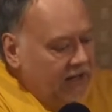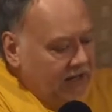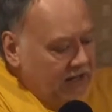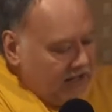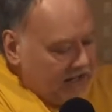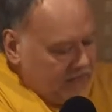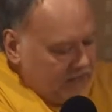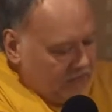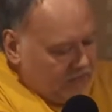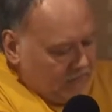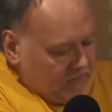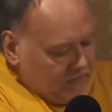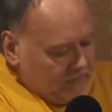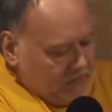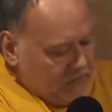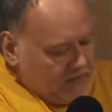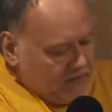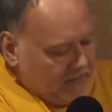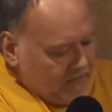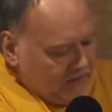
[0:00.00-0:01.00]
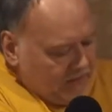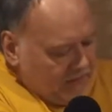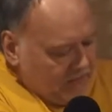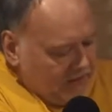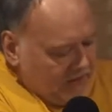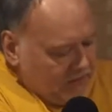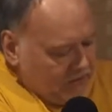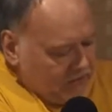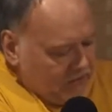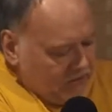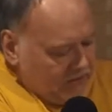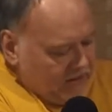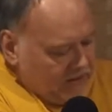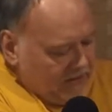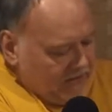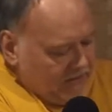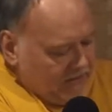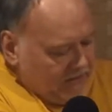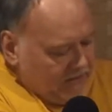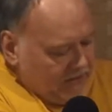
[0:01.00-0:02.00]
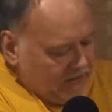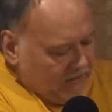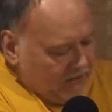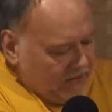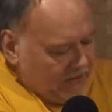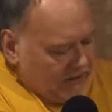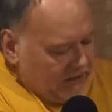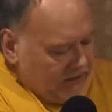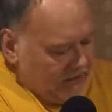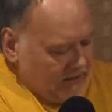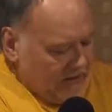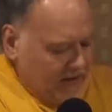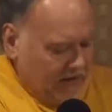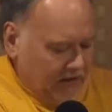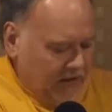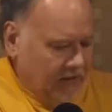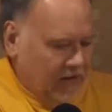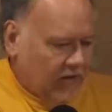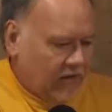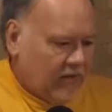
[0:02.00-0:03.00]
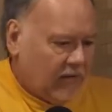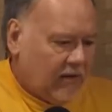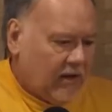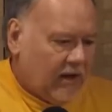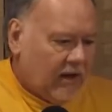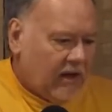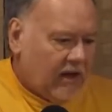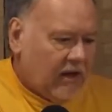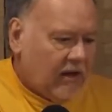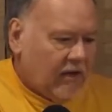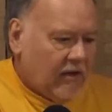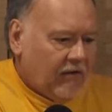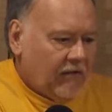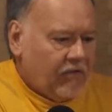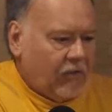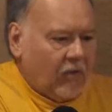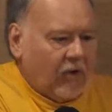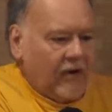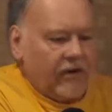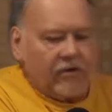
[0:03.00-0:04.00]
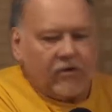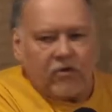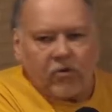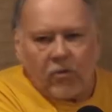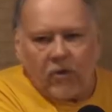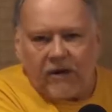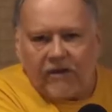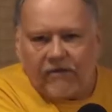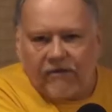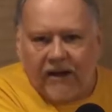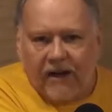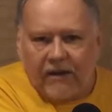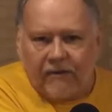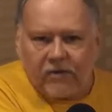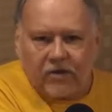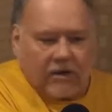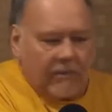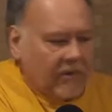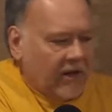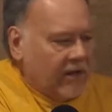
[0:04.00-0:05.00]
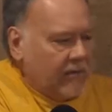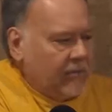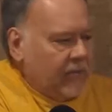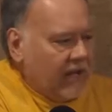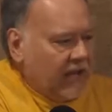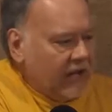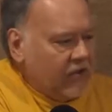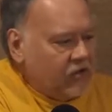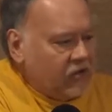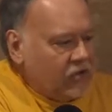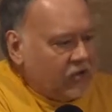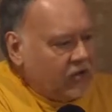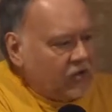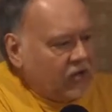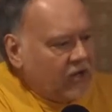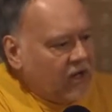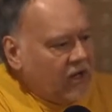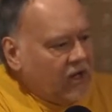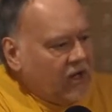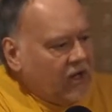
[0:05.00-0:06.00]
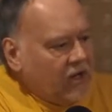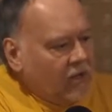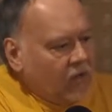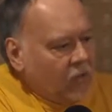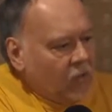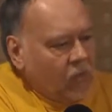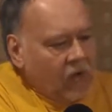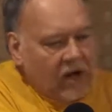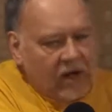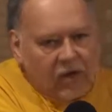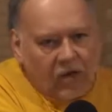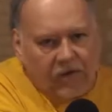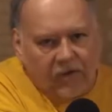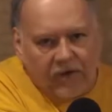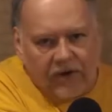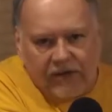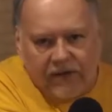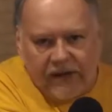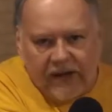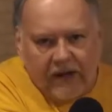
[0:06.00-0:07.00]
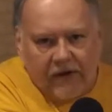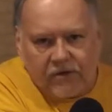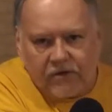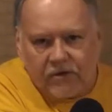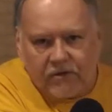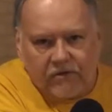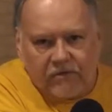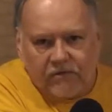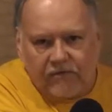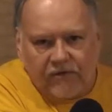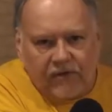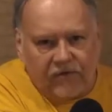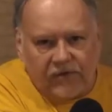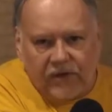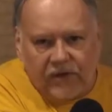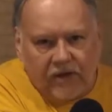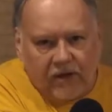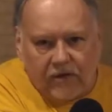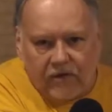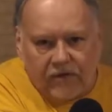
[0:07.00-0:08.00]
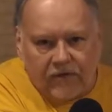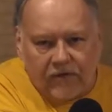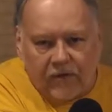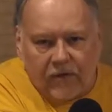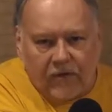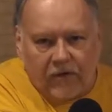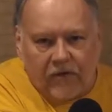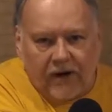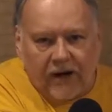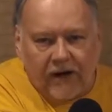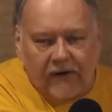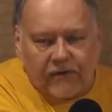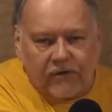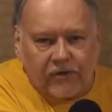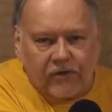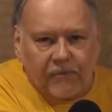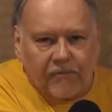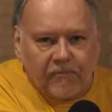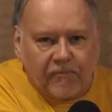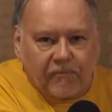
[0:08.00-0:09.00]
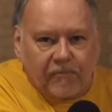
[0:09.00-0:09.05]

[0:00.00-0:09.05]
I don't know how many pages I have in it. I'm looking at it here, 425 some odd pages, well over a 1,000, 1,500 photographs